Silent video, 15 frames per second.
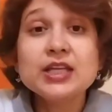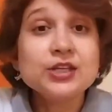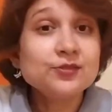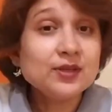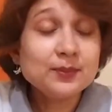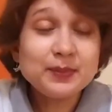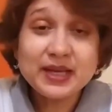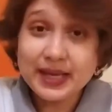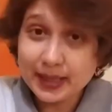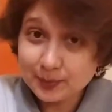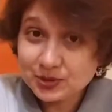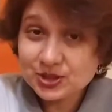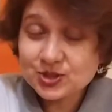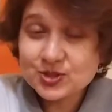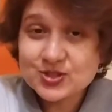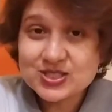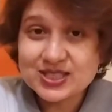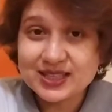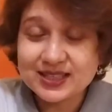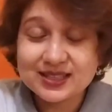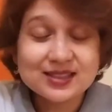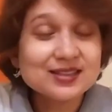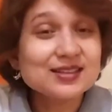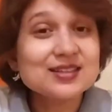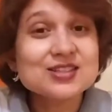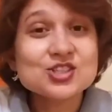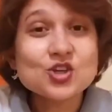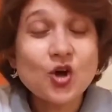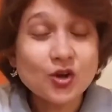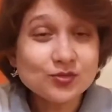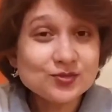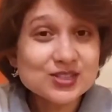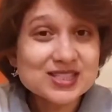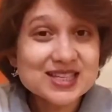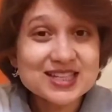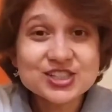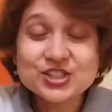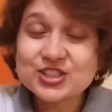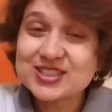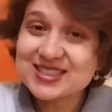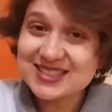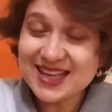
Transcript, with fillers: you will be able to see this conversation